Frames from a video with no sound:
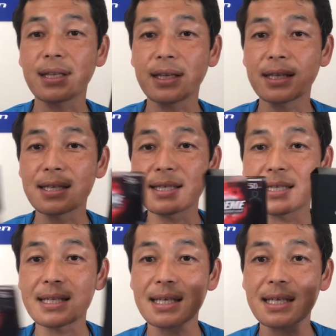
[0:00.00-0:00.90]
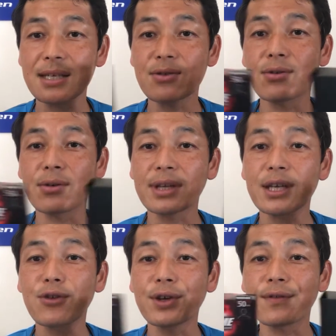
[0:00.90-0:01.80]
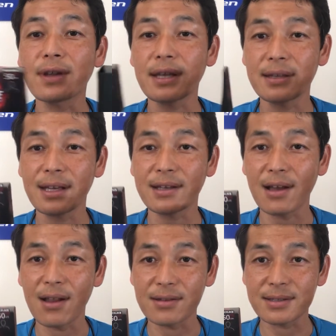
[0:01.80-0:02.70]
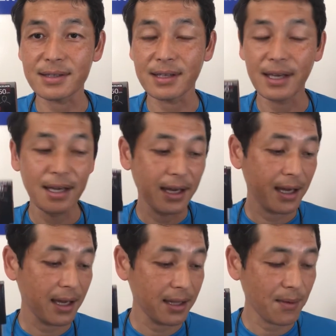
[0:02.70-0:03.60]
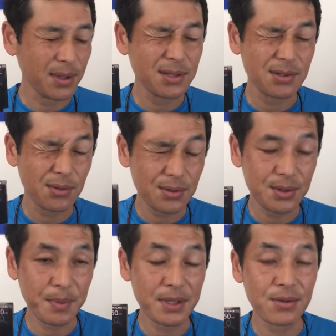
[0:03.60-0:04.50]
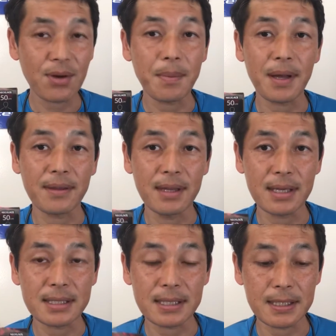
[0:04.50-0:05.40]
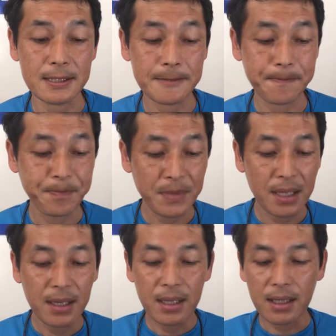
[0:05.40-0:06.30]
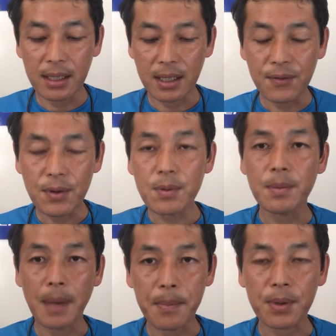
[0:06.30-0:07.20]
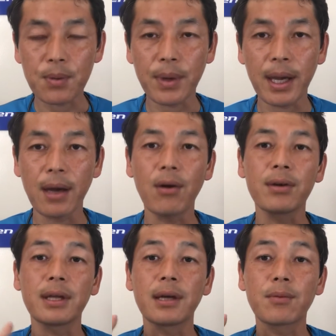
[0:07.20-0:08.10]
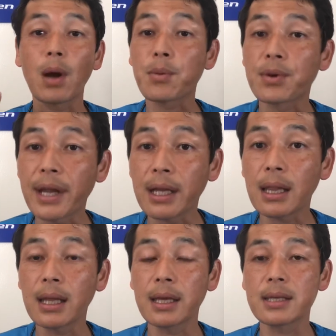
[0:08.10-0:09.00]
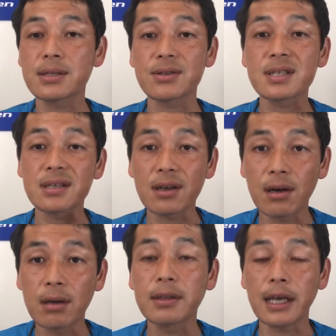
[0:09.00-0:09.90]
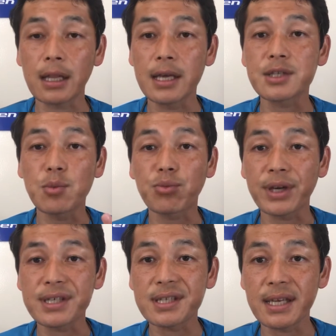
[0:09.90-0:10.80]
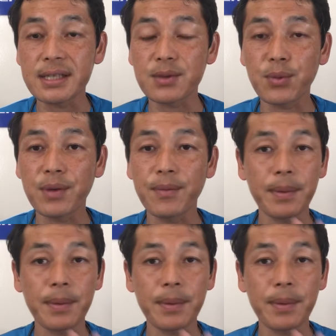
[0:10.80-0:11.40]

and this is equal, equivalent technology. And what's so special about this is, if you remember, we had all the rubber necklace and silicone necklace and bracelets. We